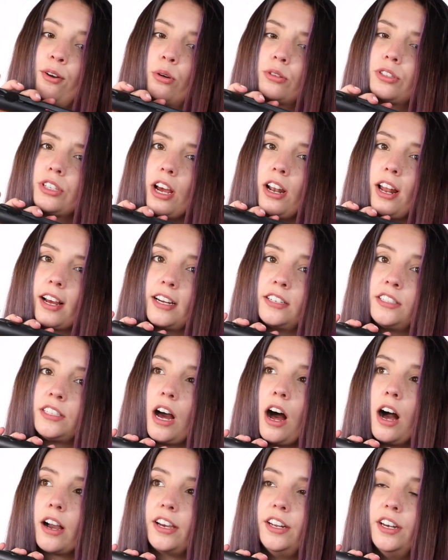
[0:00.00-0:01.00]
also like a
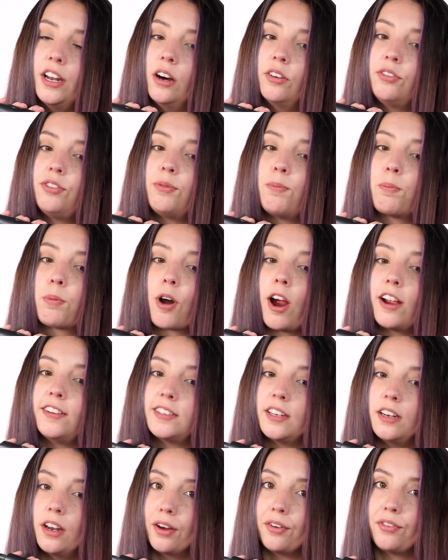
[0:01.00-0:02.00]
dark enough,
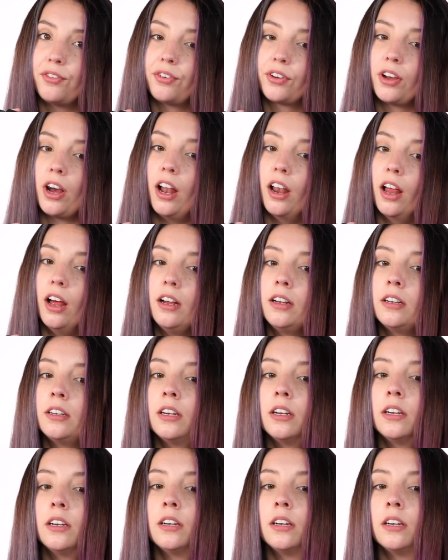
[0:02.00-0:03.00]
bright enough colour,
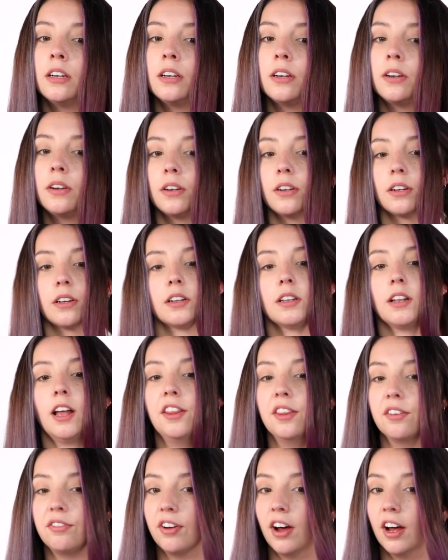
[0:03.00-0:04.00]

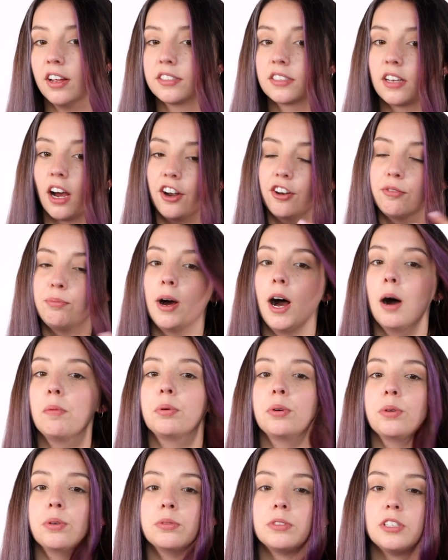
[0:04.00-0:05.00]
like the first kind of
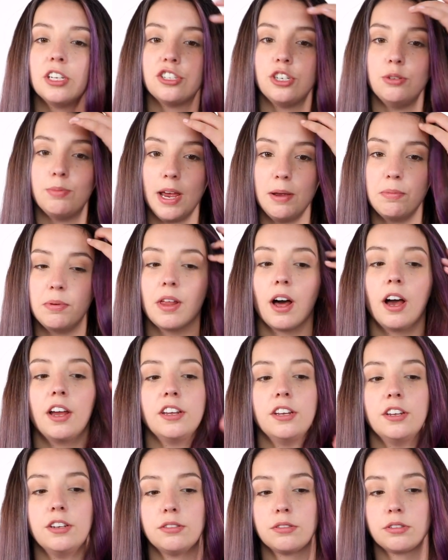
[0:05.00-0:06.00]
purple tissue paper that I
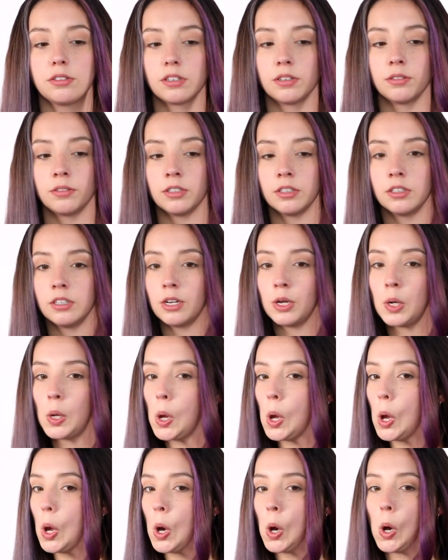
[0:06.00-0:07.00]
used.
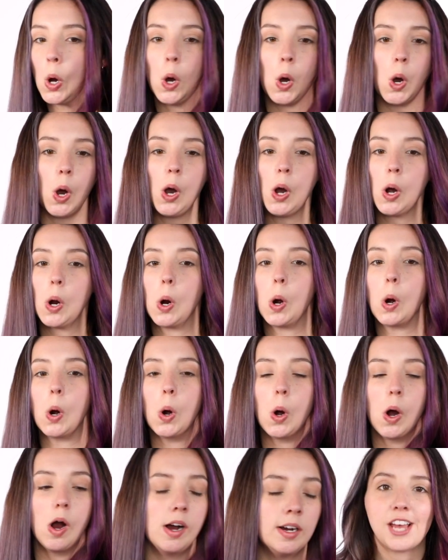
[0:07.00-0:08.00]

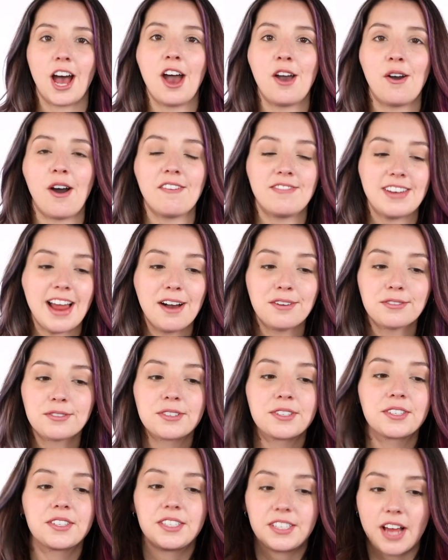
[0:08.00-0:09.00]
So I've now
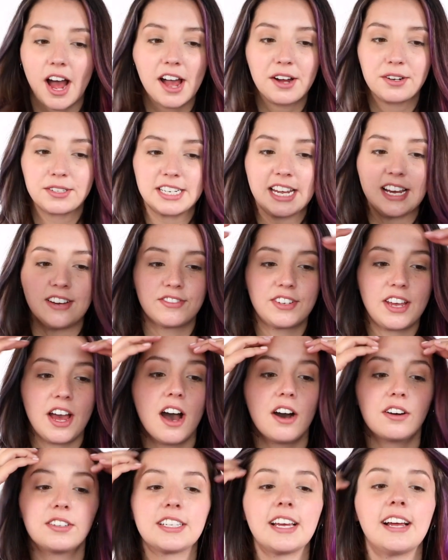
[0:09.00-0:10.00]
styled it, I've
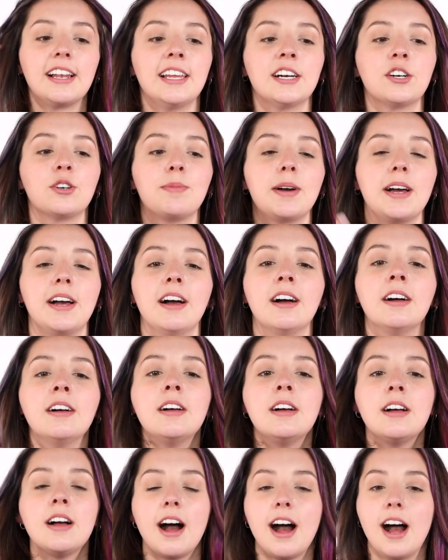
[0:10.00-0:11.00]
curled it a little bit.
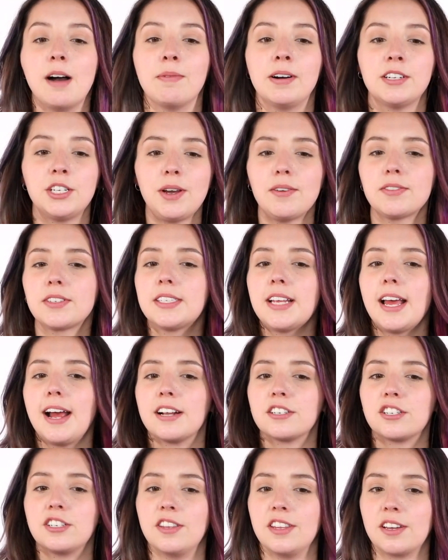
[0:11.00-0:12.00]
I do have to say,
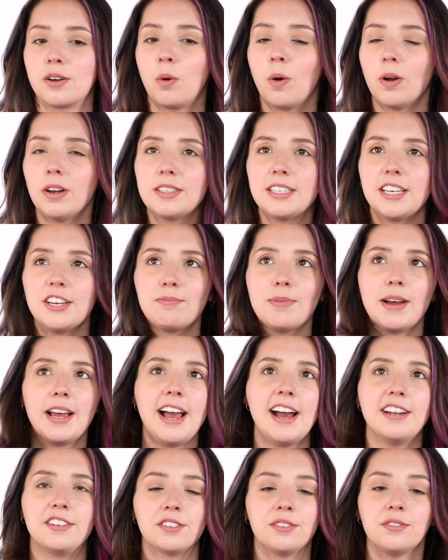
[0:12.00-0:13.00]
actually, the quality of my
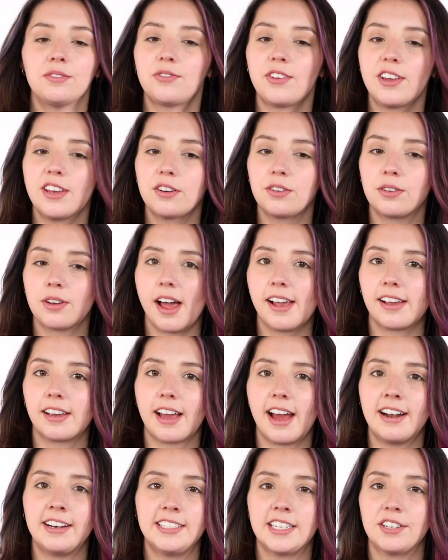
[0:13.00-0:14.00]
hair doesn't feel
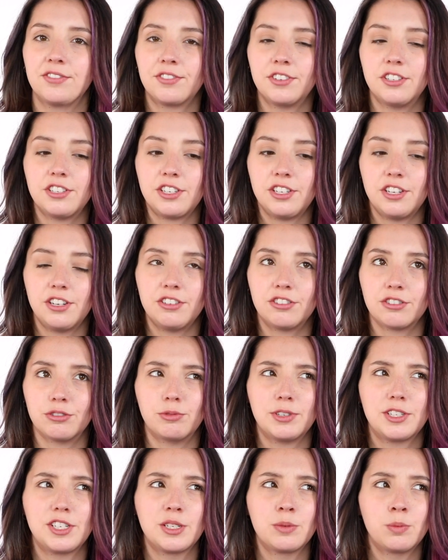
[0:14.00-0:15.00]
like any different to usual,
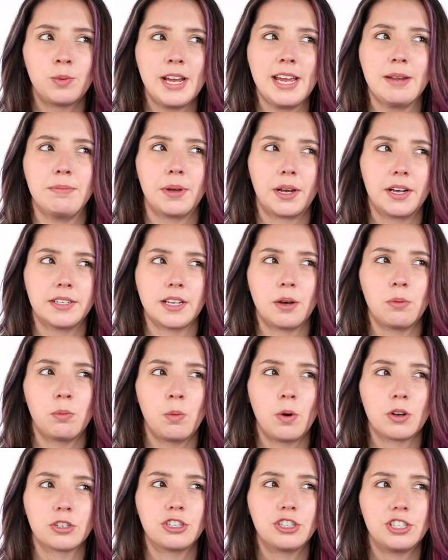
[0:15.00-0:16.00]
which is weird because I
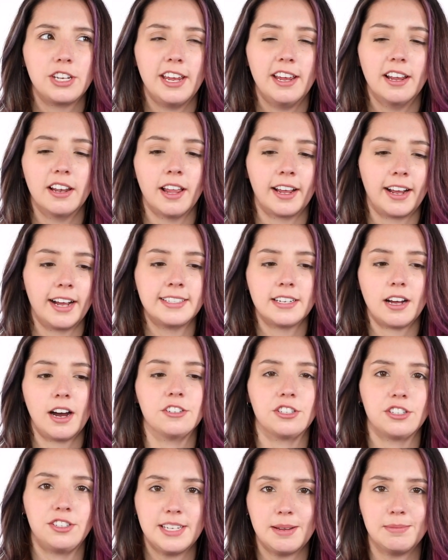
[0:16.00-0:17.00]
washed it, like I
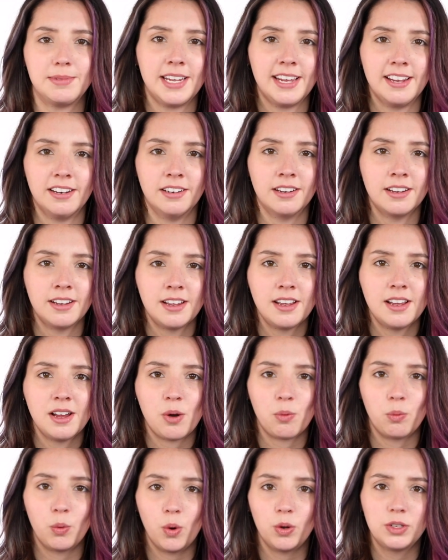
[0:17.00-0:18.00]
just dipped it in
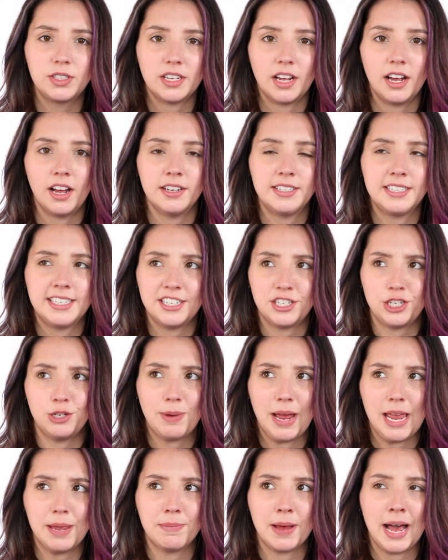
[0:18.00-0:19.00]
water, tissue
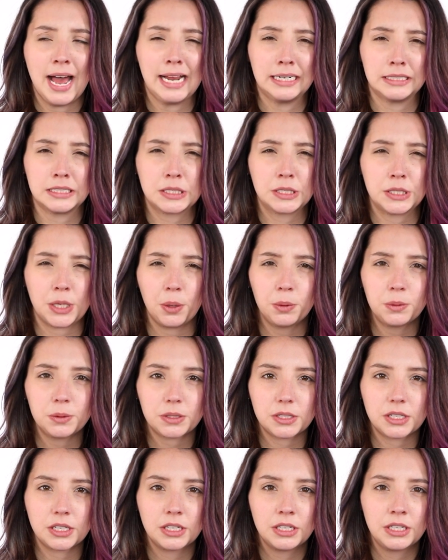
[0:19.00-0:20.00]
paper and
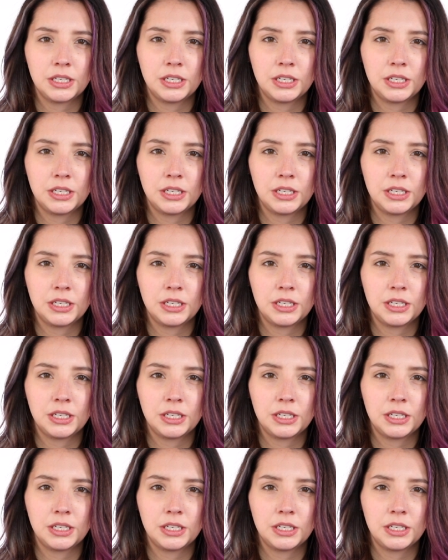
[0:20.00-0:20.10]
salt.